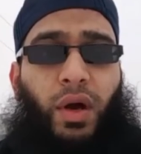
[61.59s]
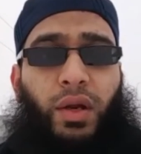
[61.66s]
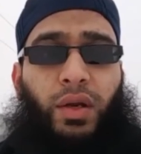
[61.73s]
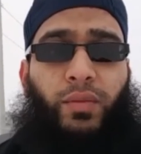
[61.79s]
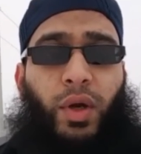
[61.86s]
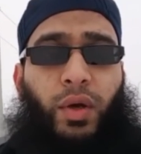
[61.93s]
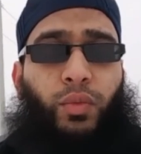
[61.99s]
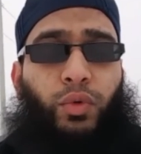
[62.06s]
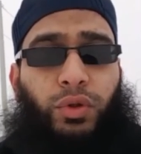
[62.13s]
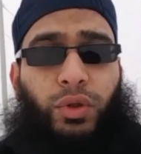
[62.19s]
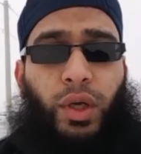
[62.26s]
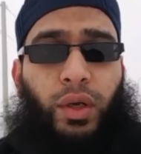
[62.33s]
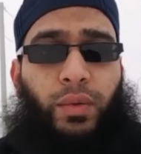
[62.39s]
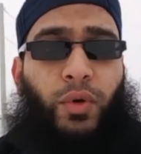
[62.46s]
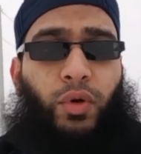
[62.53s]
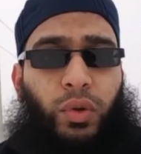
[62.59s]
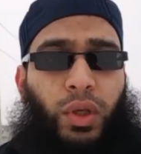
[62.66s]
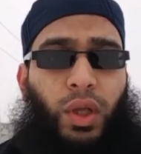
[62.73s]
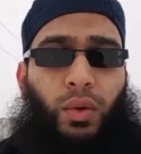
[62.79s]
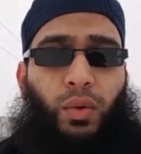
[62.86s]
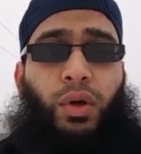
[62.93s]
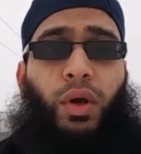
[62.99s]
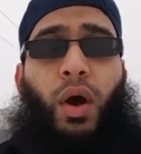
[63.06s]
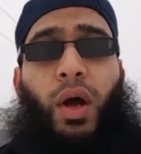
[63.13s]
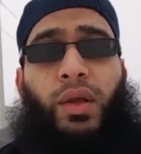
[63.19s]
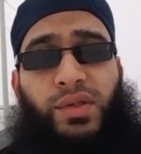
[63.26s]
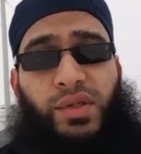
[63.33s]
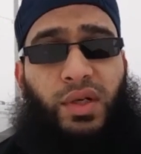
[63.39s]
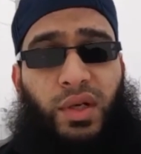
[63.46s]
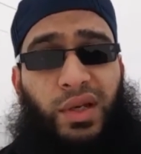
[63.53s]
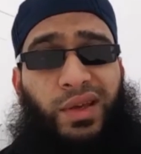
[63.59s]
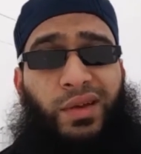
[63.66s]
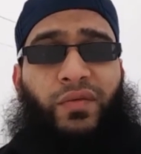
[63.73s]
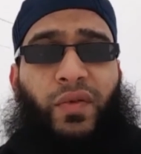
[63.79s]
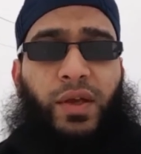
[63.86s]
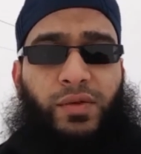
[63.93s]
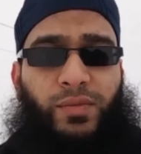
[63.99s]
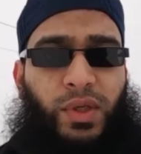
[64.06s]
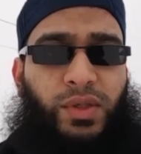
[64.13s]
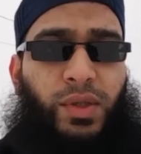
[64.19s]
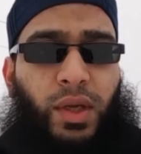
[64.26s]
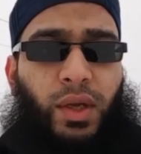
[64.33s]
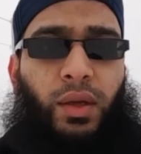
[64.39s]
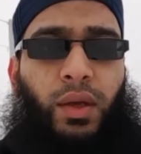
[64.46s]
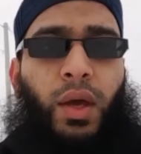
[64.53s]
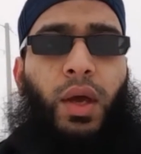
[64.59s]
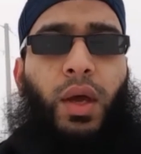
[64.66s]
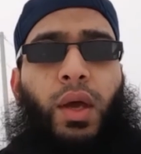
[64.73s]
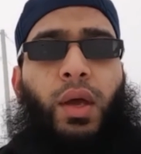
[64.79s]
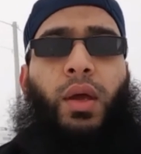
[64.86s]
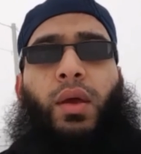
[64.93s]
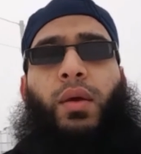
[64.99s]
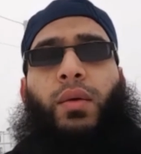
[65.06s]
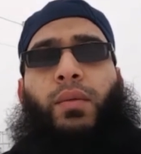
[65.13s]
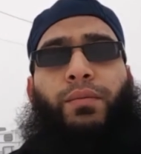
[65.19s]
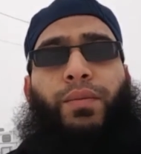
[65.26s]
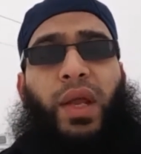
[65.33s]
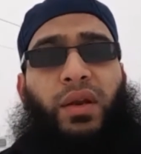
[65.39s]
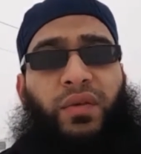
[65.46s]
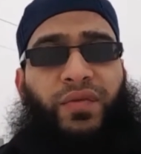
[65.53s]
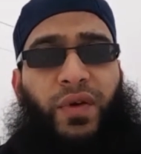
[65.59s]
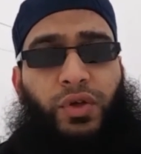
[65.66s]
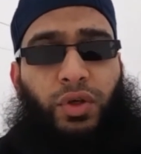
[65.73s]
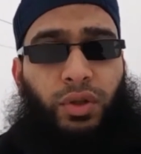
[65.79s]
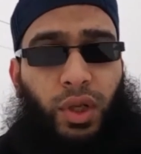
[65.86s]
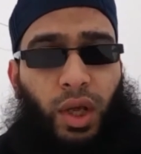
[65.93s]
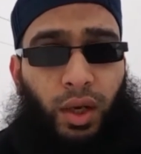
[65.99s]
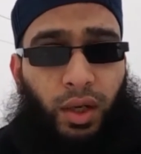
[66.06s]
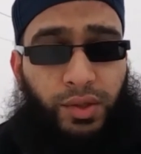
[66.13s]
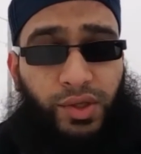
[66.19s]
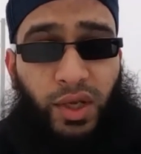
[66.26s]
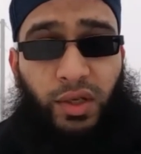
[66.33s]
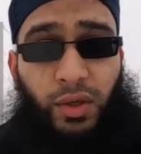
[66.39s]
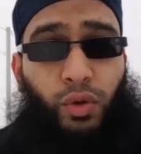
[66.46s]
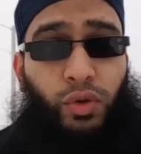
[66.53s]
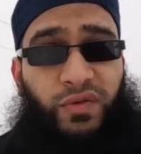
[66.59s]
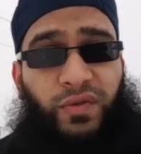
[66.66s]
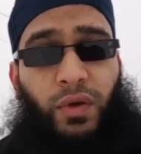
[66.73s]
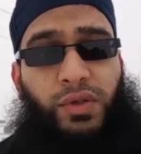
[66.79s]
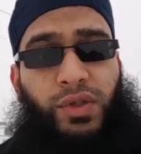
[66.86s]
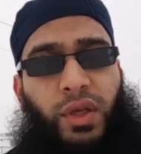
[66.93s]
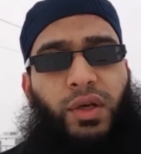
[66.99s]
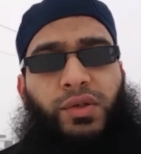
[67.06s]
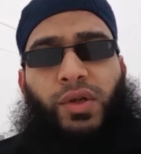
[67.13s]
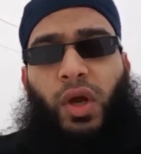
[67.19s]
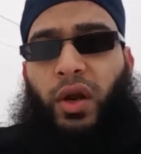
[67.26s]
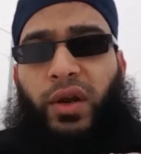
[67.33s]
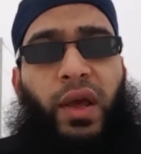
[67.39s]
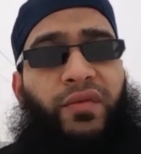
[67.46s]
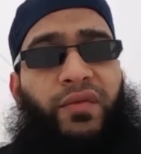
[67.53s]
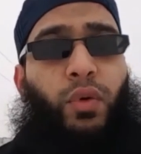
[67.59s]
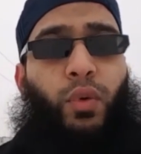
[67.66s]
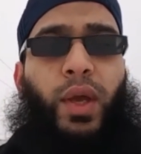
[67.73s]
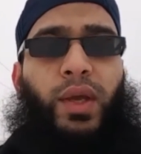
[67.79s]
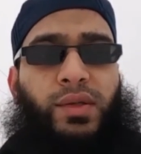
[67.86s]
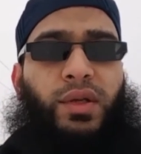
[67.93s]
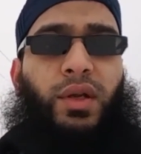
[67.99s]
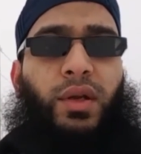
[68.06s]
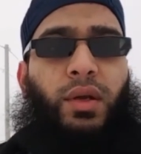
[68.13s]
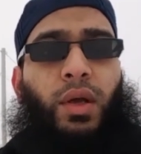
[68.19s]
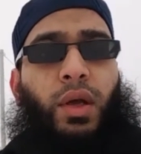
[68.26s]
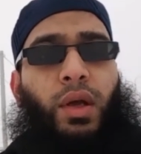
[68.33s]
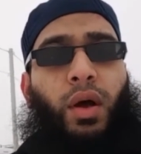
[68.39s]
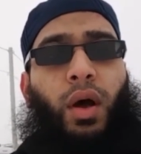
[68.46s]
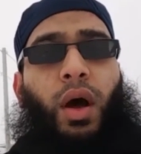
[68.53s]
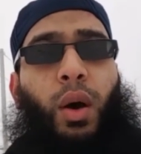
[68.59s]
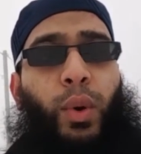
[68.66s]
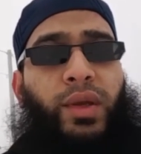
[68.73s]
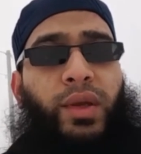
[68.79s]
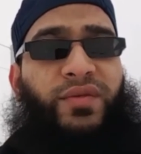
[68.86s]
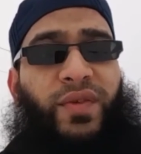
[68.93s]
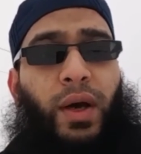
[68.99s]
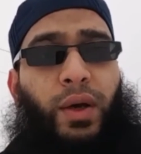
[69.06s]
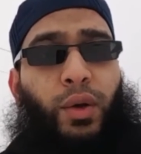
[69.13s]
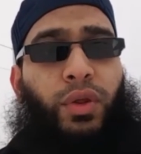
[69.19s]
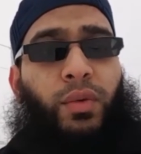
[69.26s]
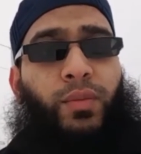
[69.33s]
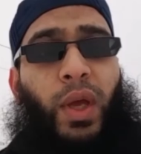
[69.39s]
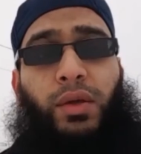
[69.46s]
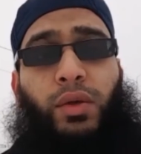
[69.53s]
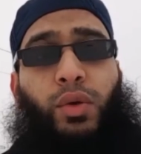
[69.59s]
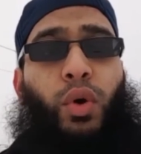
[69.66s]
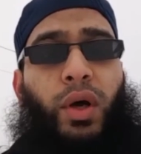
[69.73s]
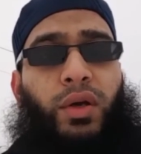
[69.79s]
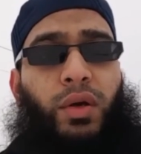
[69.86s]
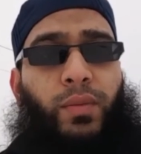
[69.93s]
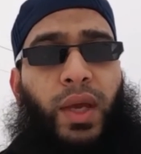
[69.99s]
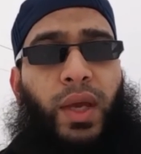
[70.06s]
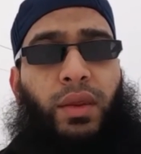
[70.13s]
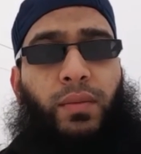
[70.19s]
father, Qari Mahmood, rahimahullah, would constantly advise me, saying, beneficial knowledge and useful skills are never wasted. Always value them and don't